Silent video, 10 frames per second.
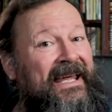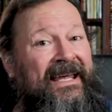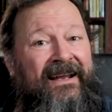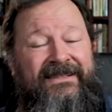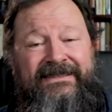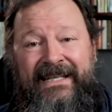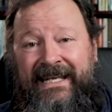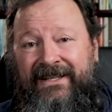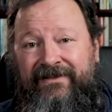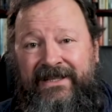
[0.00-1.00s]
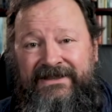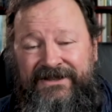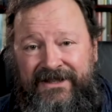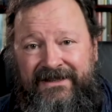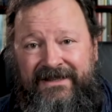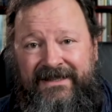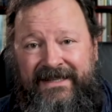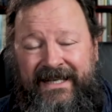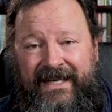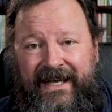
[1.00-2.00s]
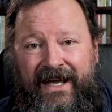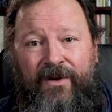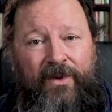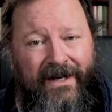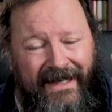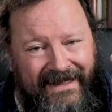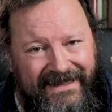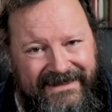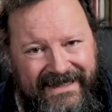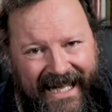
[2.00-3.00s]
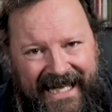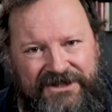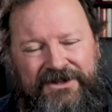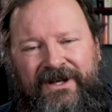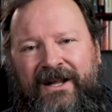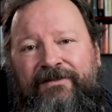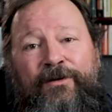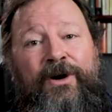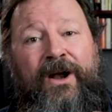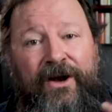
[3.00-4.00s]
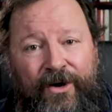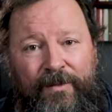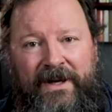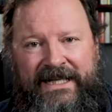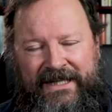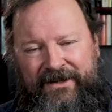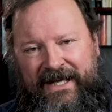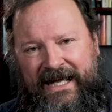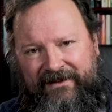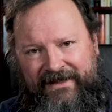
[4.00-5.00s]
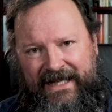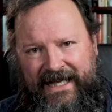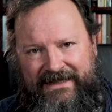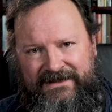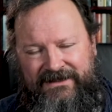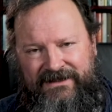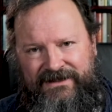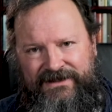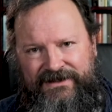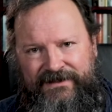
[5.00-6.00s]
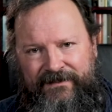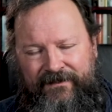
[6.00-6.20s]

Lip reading: in a state of uncertainty where it is natural for nobody to have the answers.